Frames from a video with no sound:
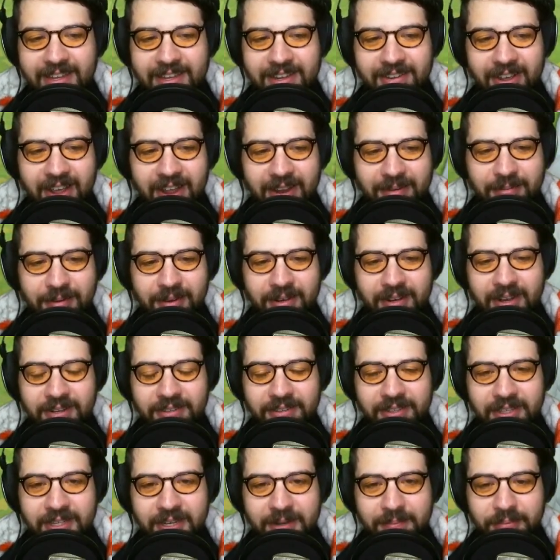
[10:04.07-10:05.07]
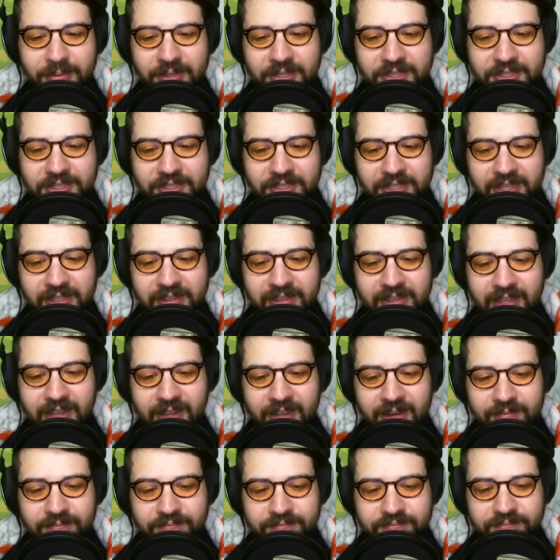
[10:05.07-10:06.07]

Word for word: you, Egbert. I really appreciate that.